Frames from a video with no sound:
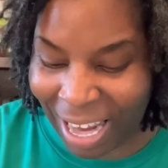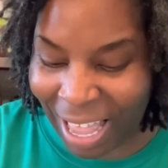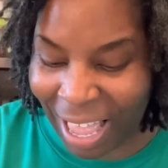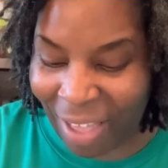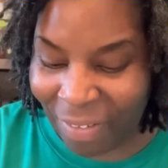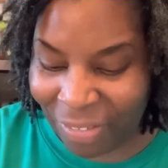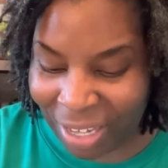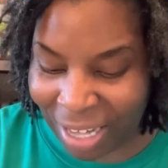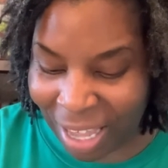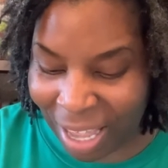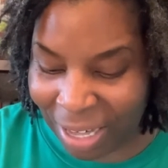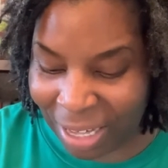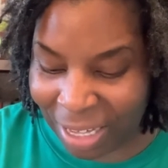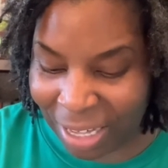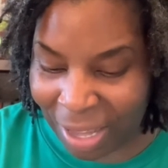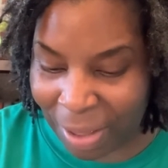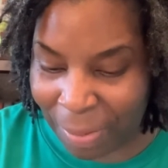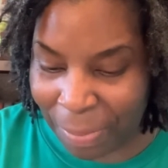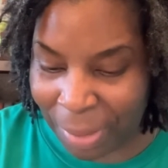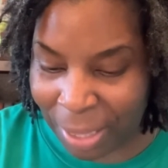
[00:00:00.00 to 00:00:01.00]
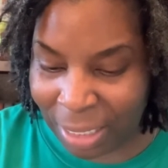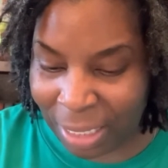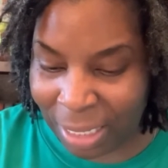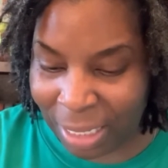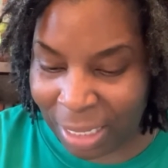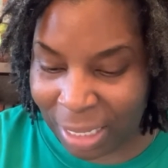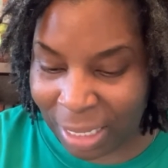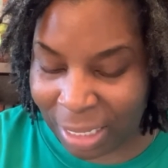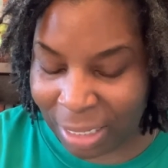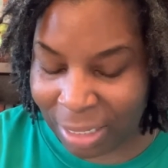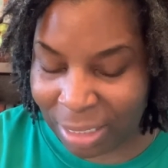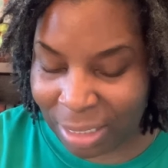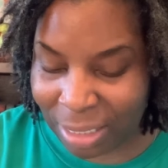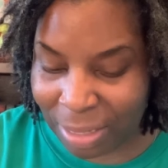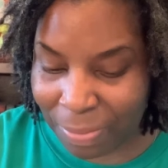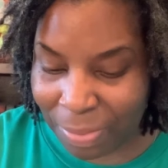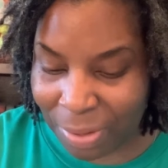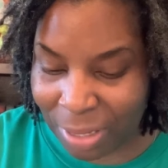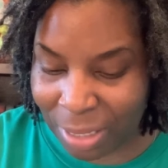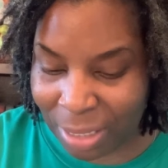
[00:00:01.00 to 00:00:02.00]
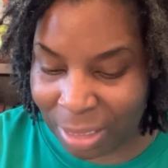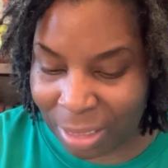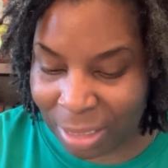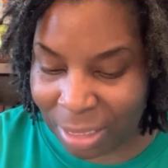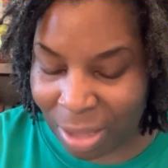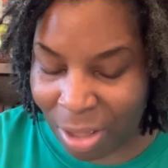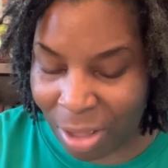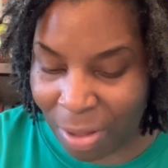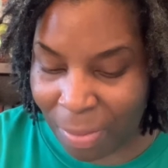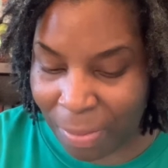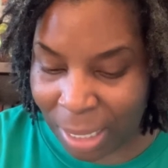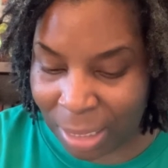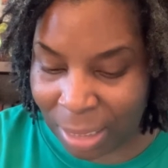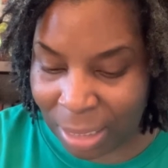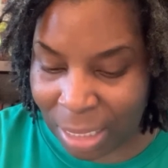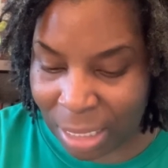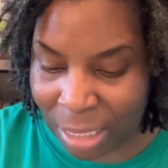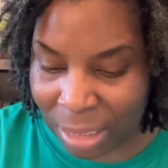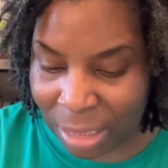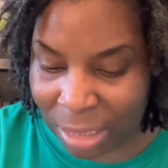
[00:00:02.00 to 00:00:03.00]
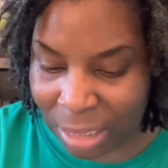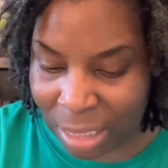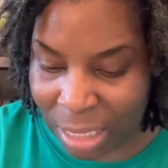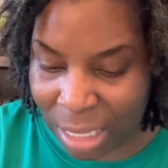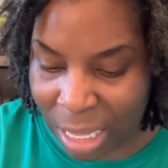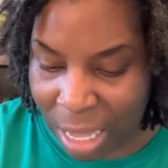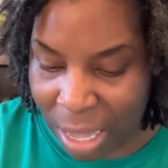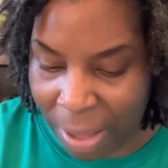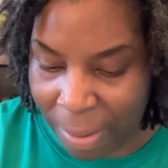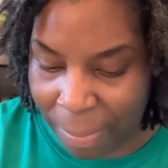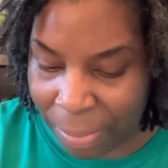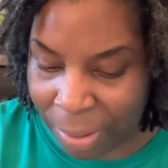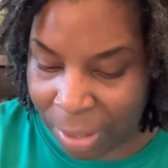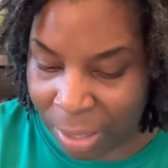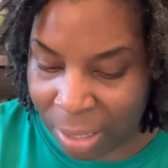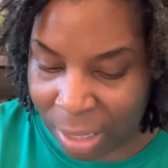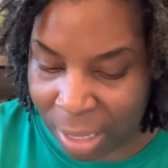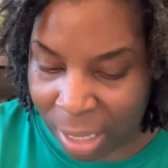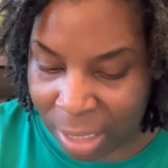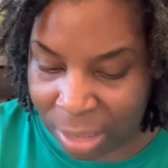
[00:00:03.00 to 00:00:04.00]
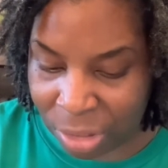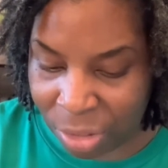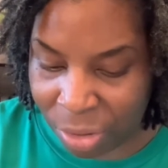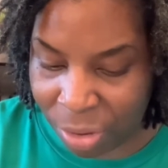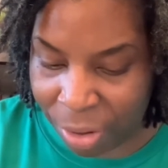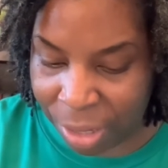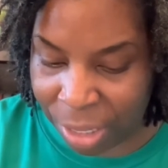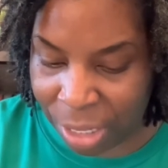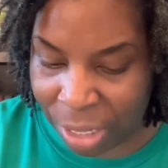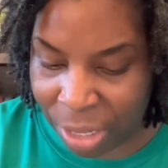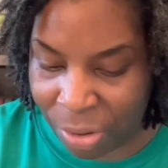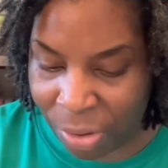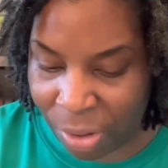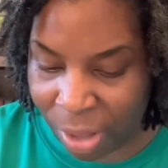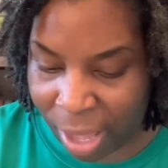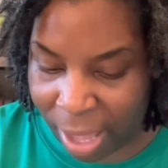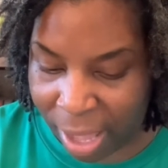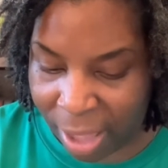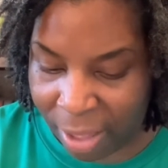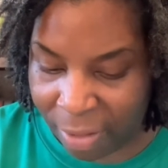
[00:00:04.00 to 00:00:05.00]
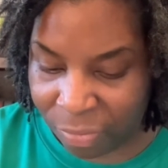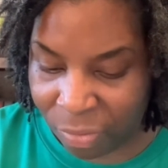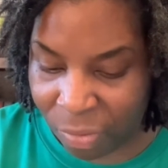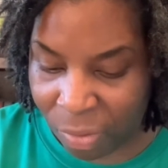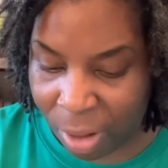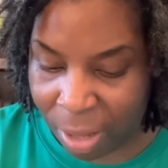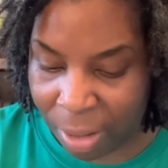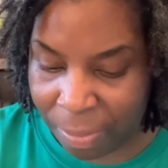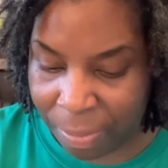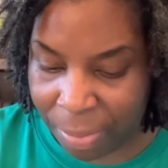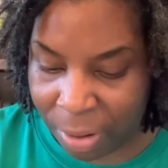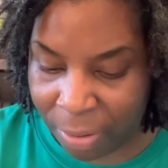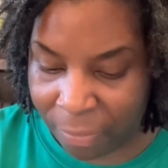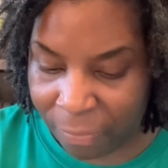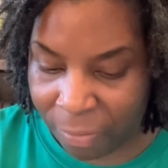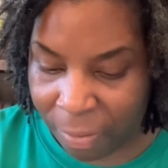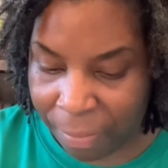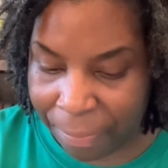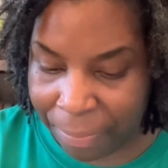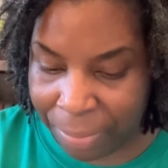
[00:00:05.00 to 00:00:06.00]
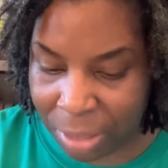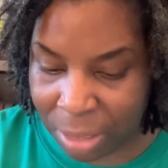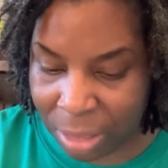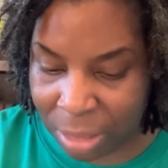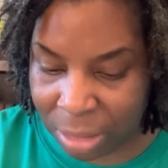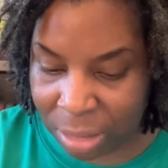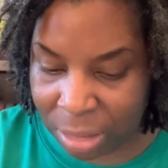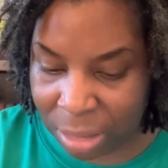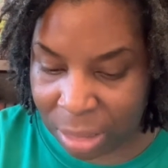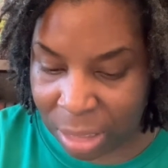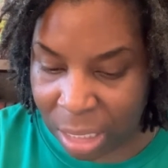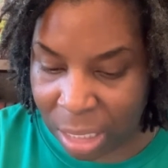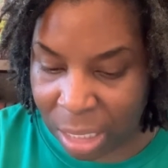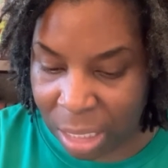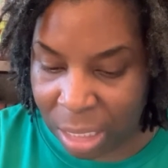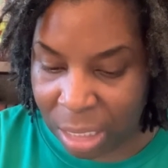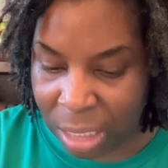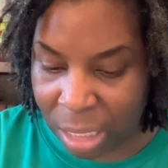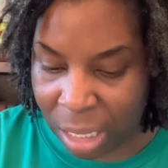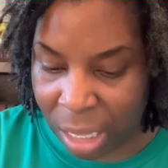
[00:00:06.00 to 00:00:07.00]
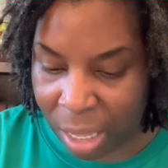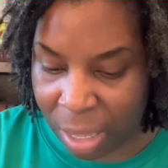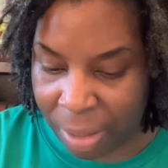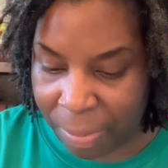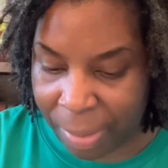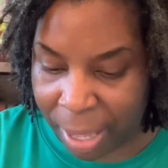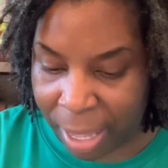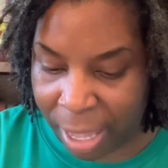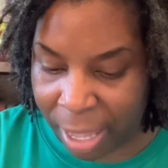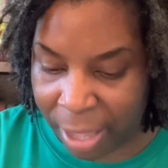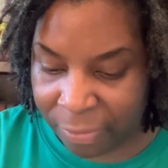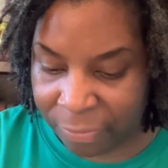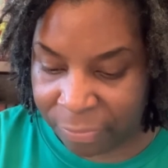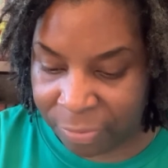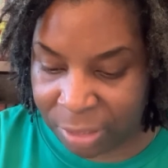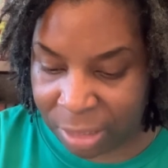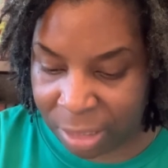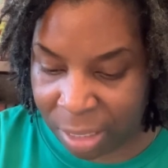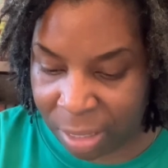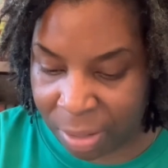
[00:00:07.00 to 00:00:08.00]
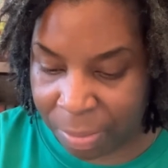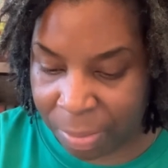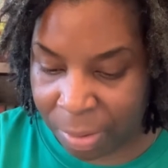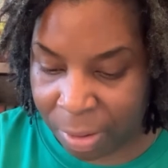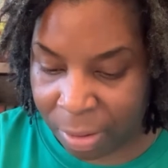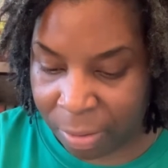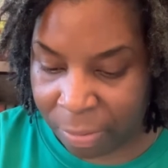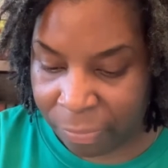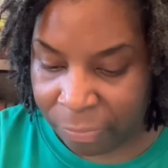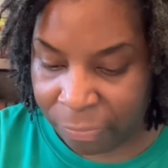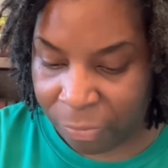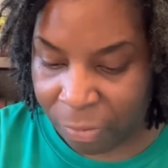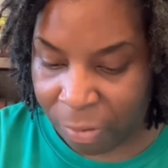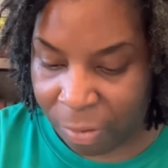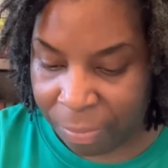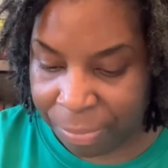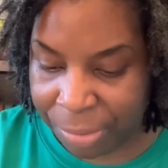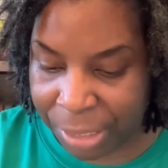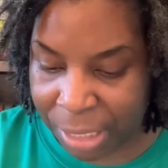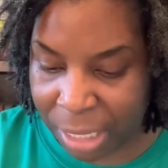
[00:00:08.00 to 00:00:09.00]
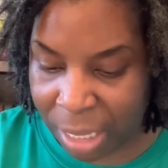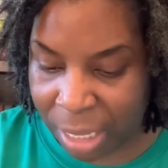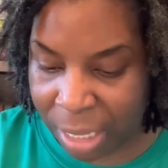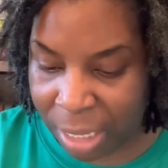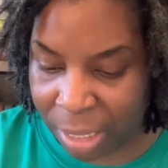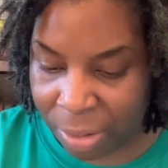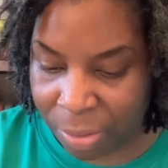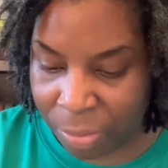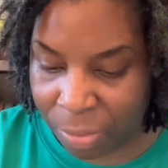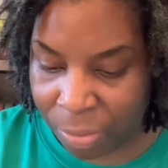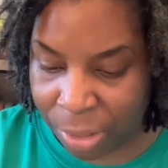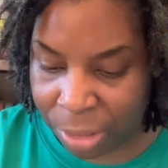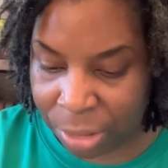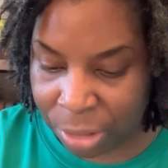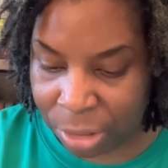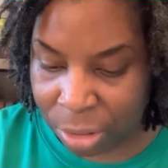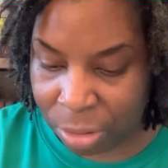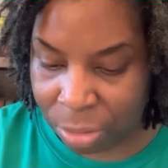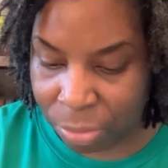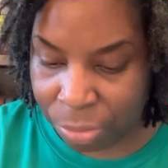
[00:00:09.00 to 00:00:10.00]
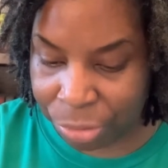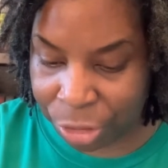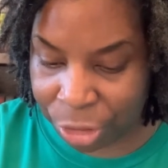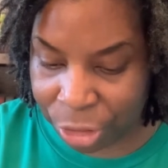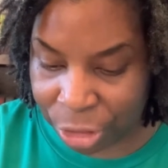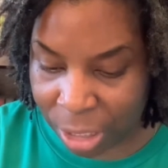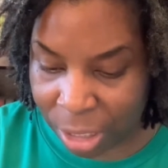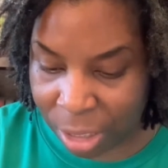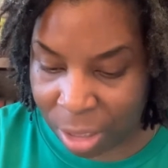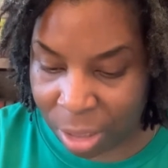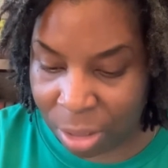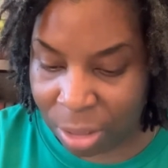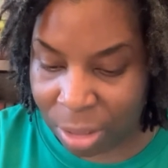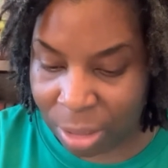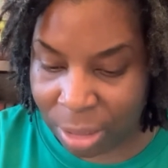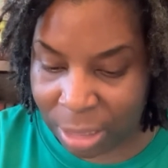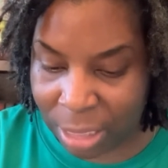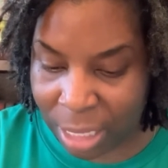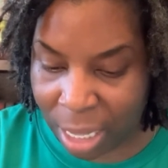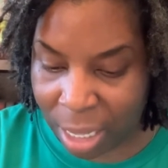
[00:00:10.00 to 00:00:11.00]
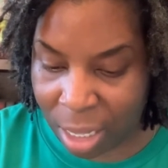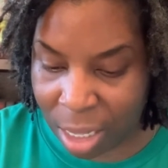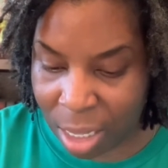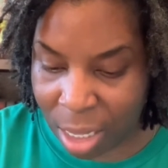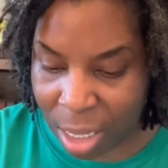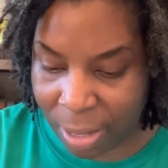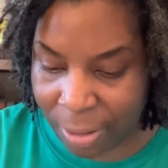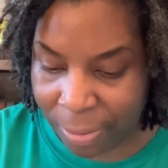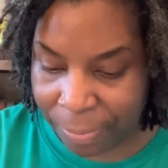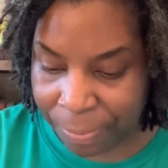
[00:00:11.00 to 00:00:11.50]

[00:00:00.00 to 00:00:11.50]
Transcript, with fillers: I have a lot of uh, Melanie Dickerson books on my list, but as you already know, I have quite a bit of her books. Um, I have some um, from Ted and Ra Rochelle Dekker.